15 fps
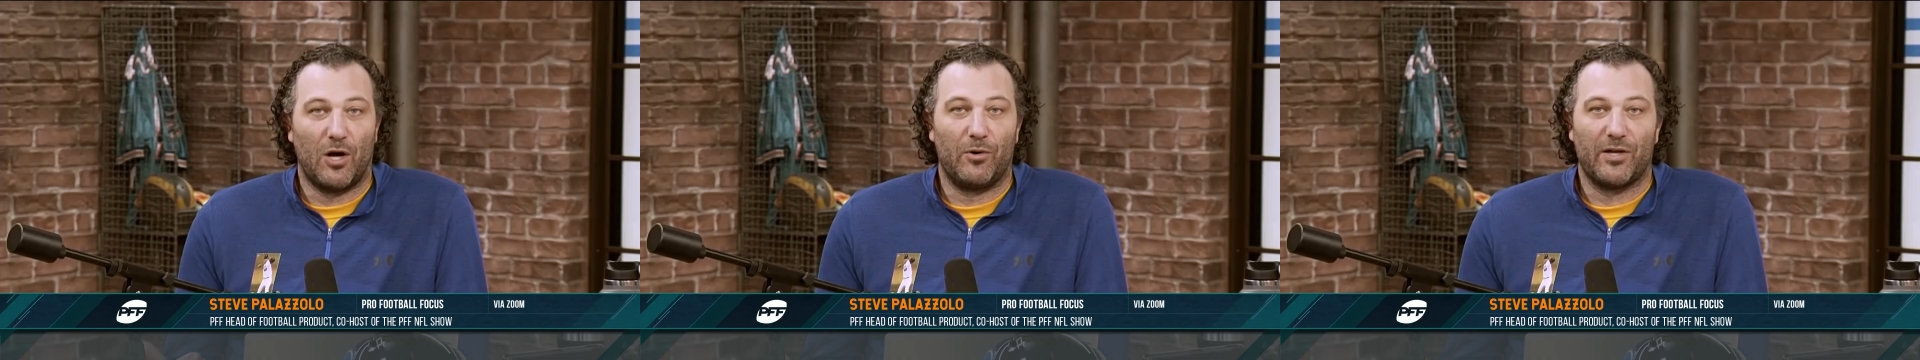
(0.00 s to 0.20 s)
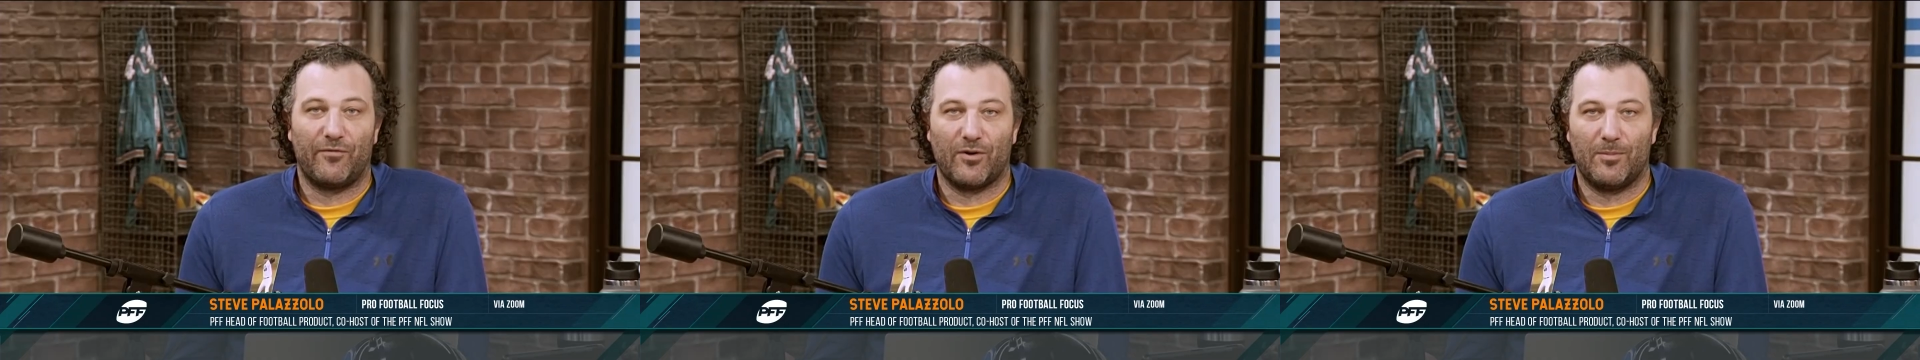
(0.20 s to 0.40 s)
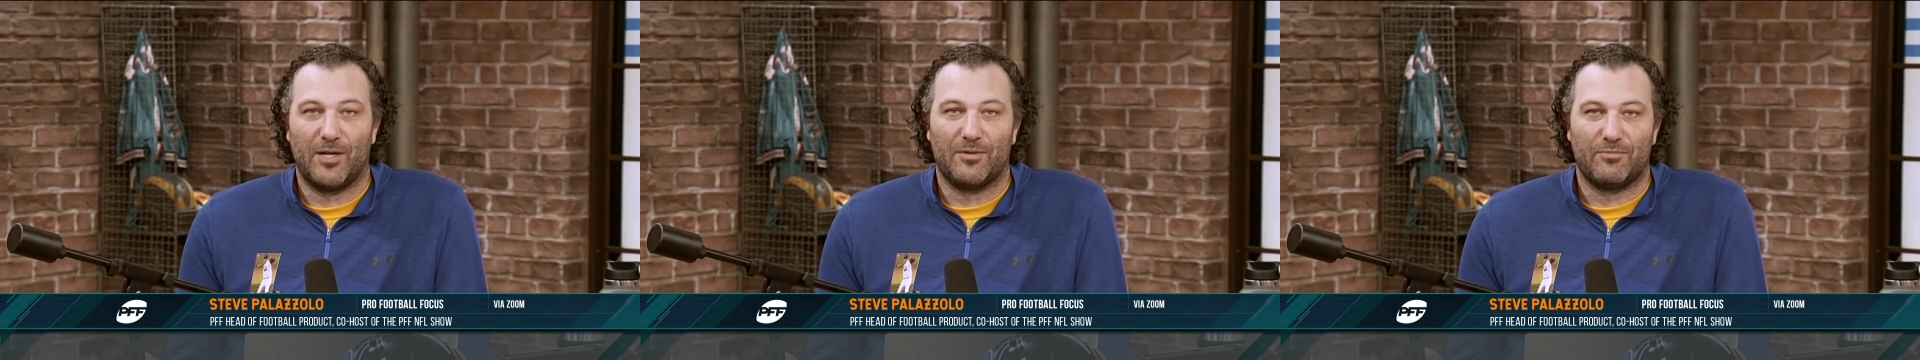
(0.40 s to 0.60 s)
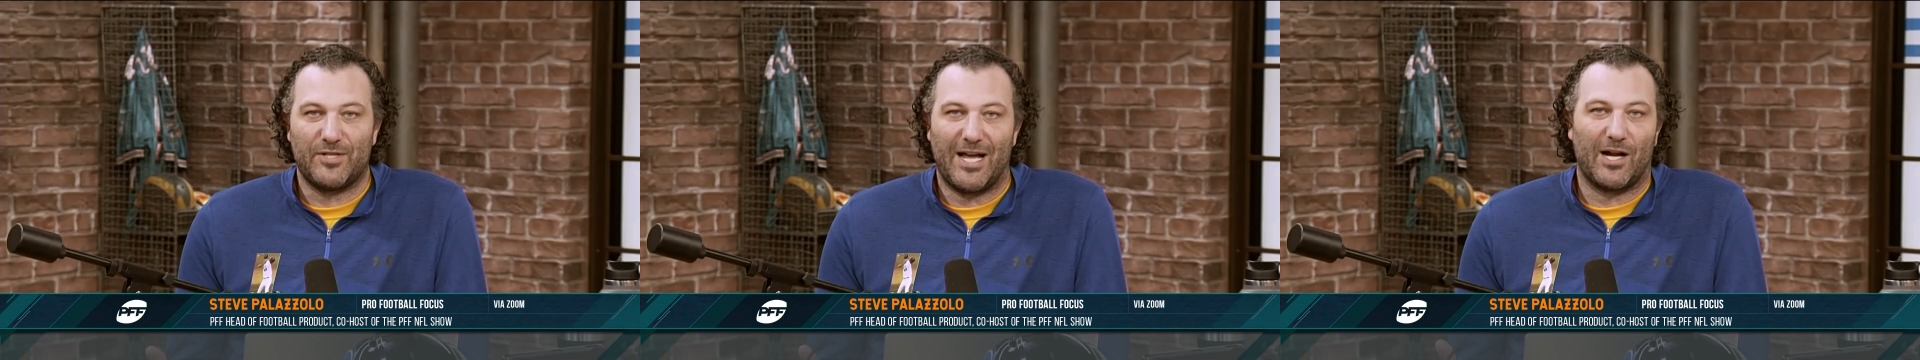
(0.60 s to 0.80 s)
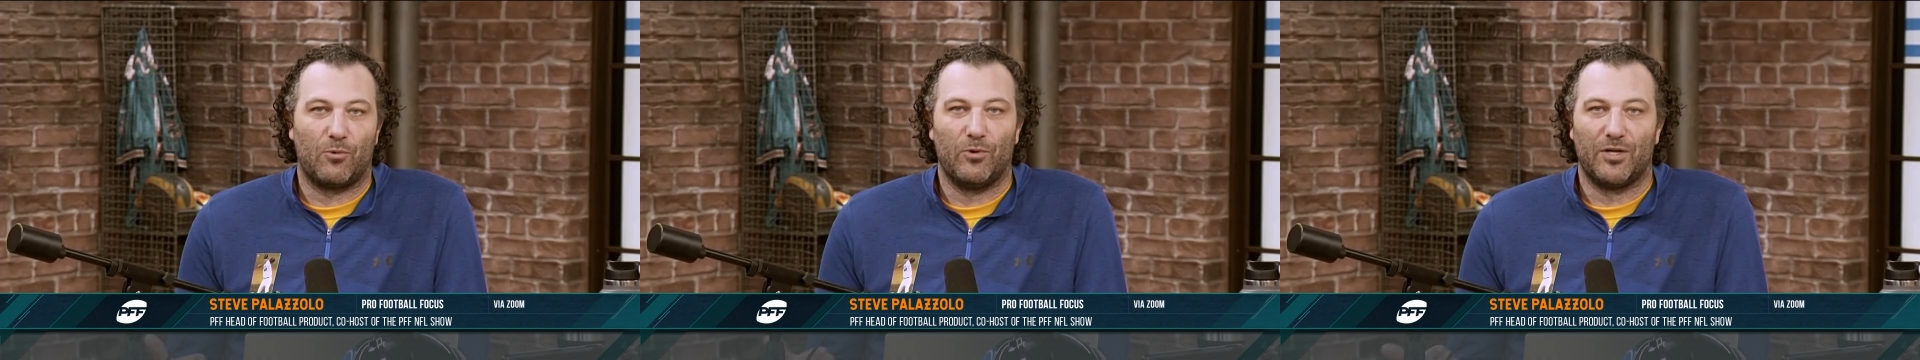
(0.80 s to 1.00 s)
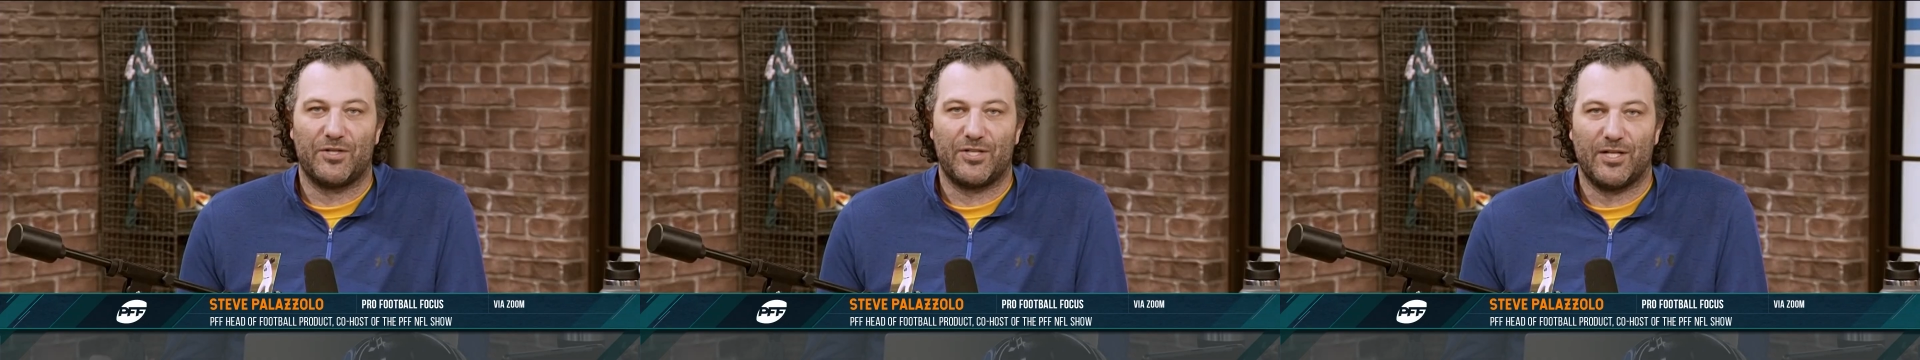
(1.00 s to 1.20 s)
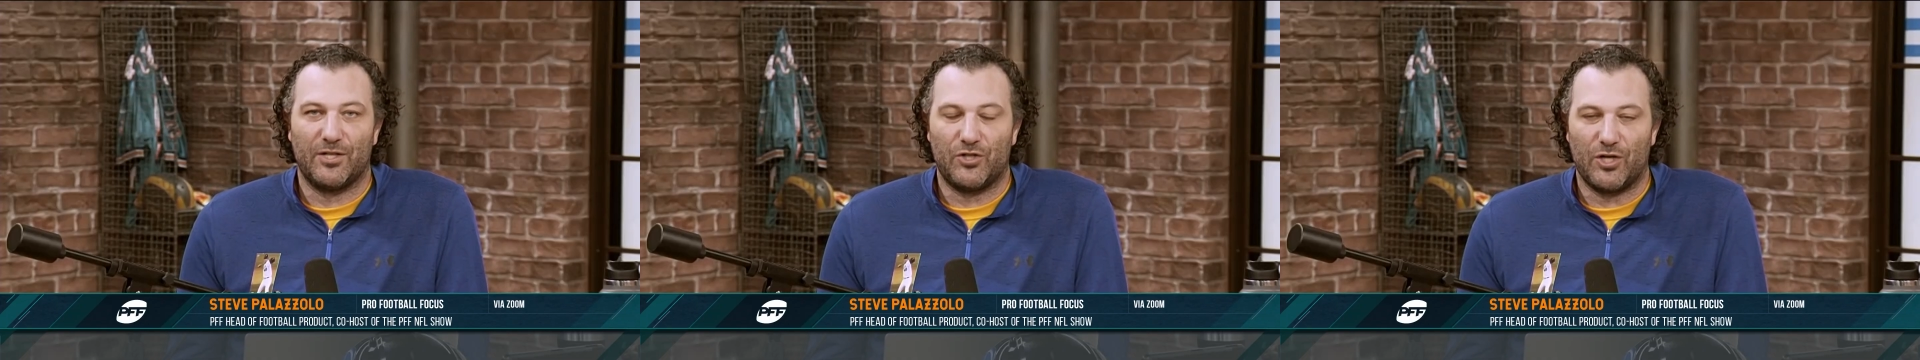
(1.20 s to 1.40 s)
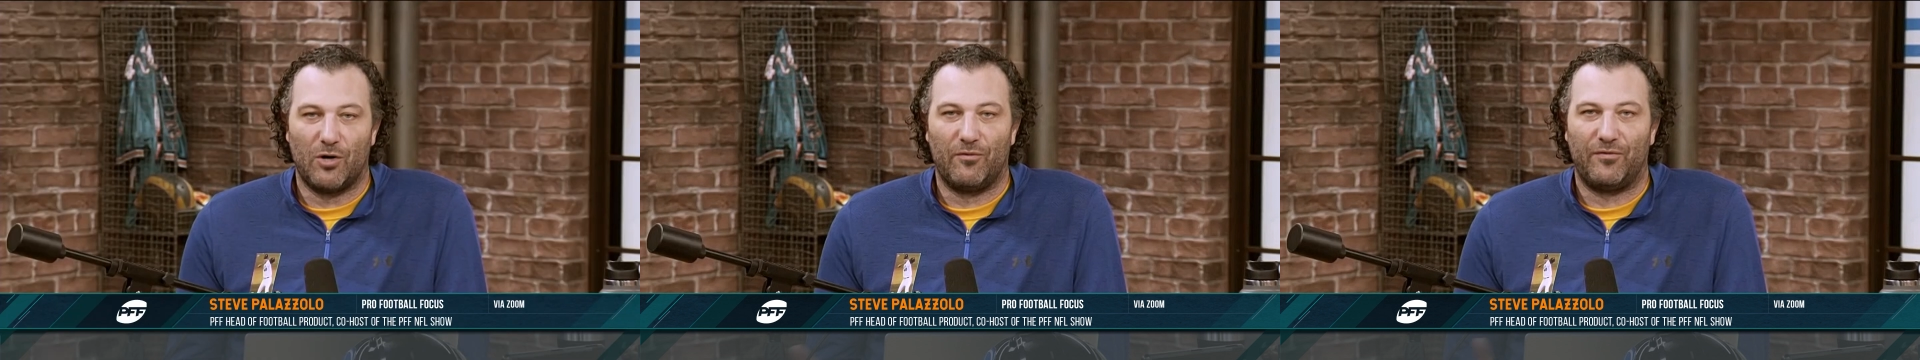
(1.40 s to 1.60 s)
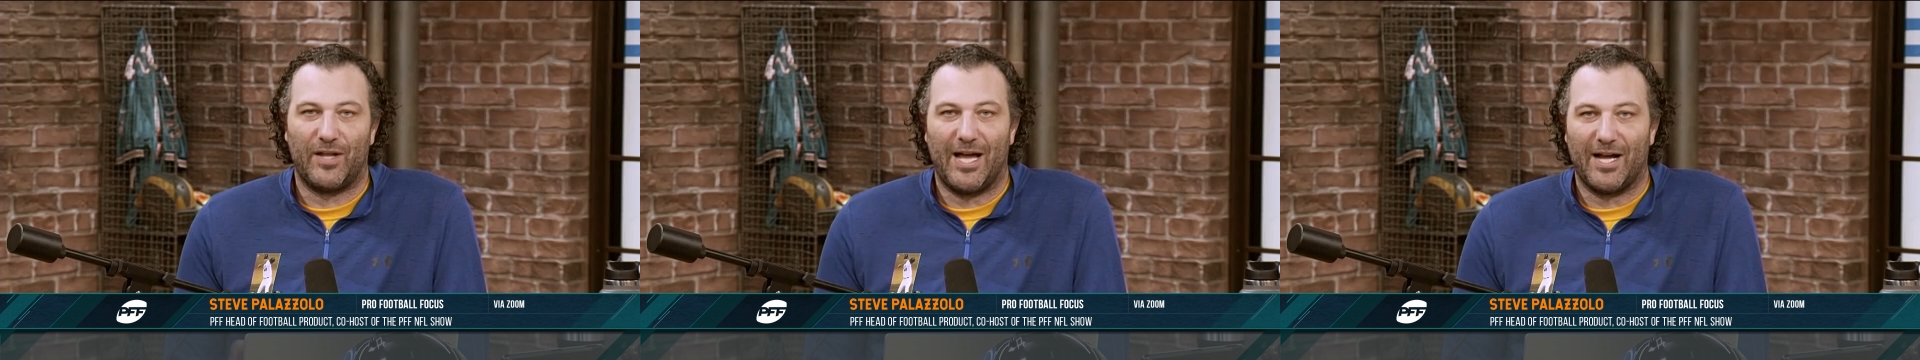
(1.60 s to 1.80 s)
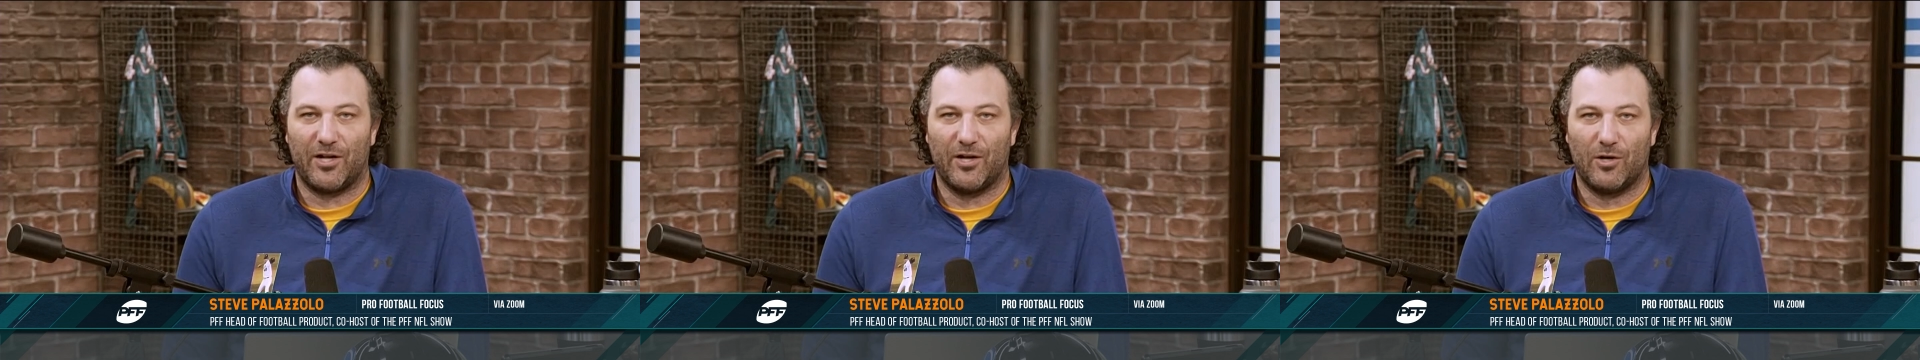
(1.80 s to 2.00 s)
from a Zach Wilson, Joe
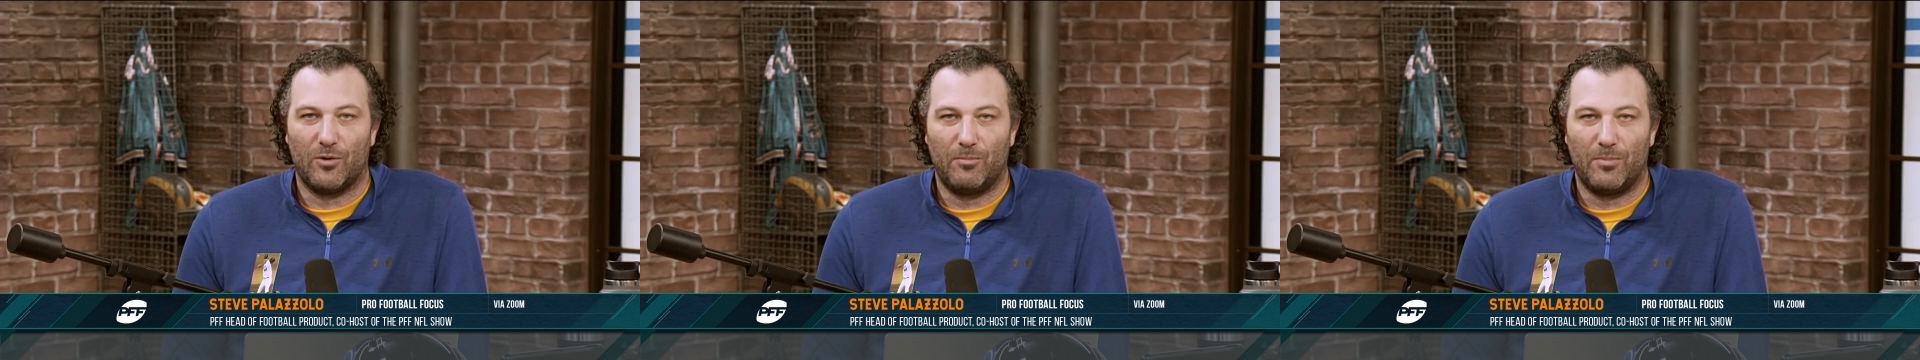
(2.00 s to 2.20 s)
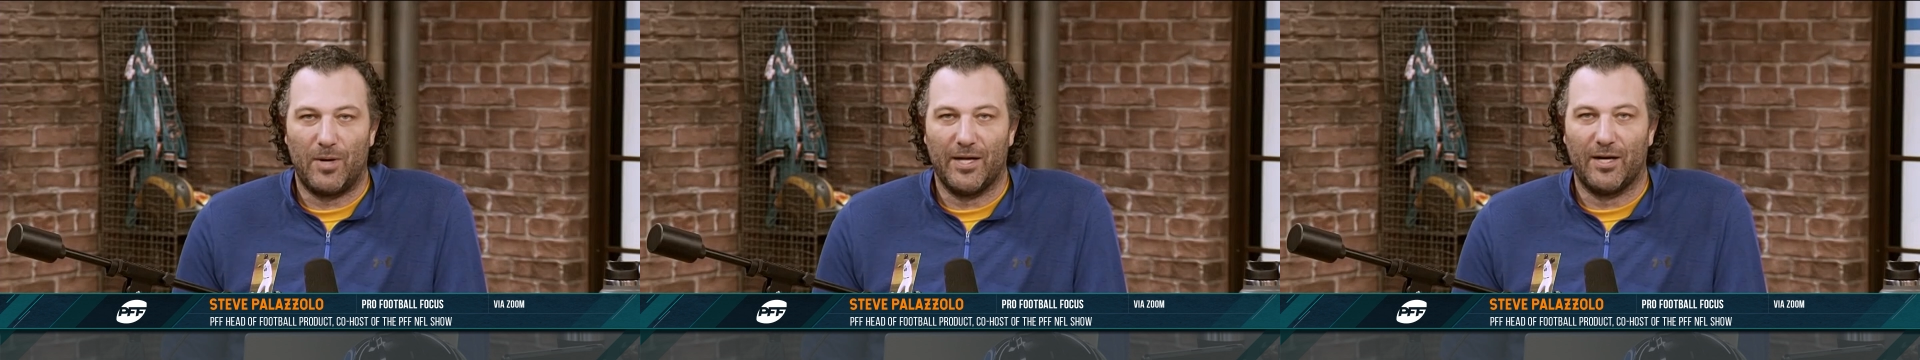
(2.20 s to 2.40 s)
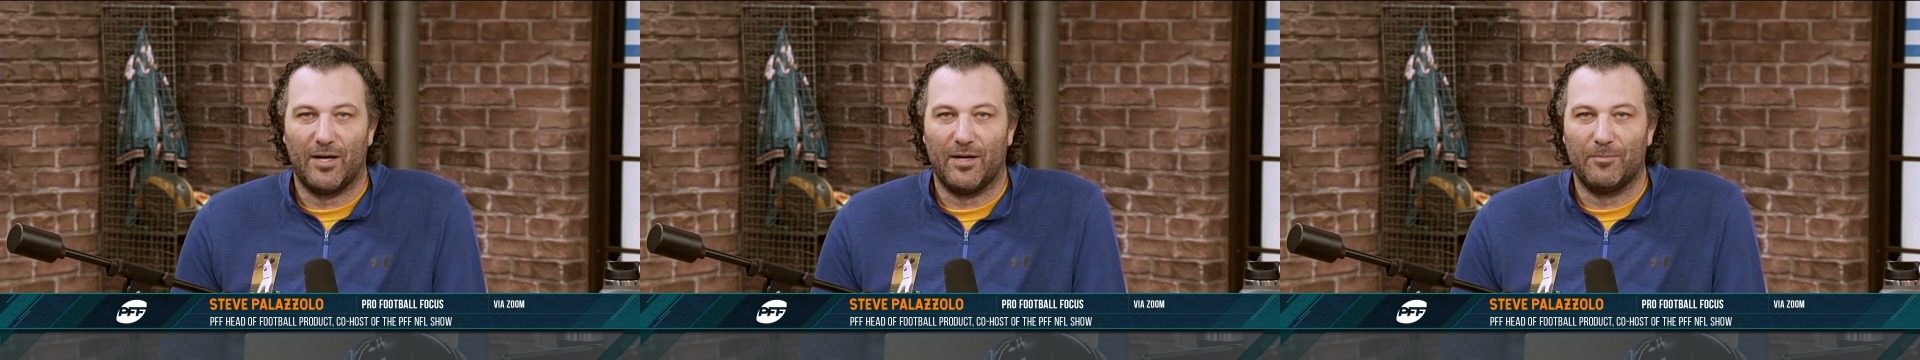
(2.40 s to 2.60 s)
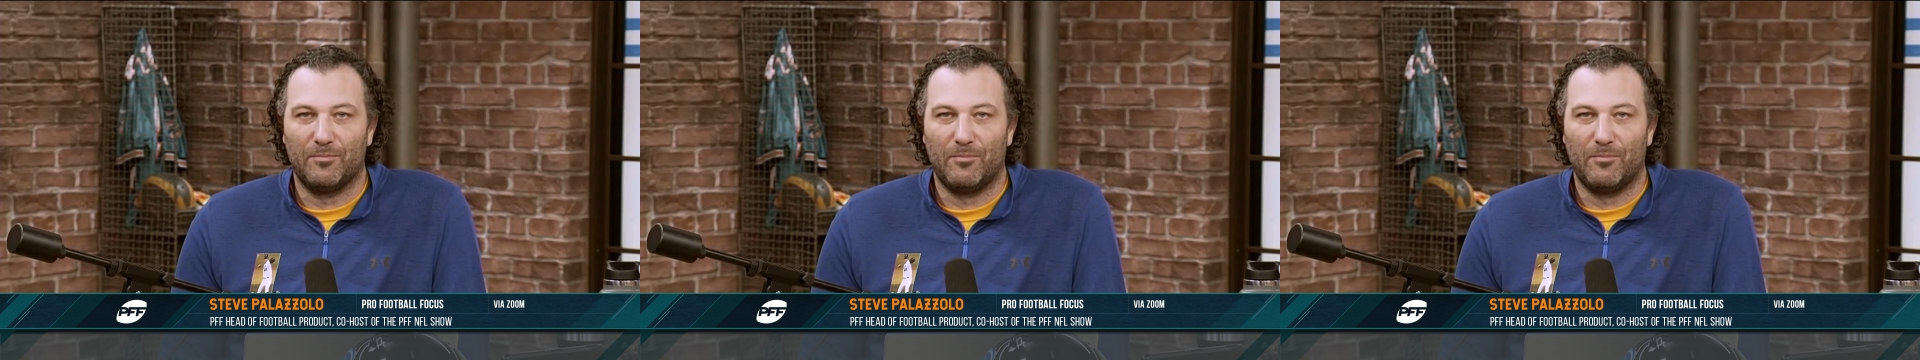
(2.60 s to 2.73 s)
Flacco, uh,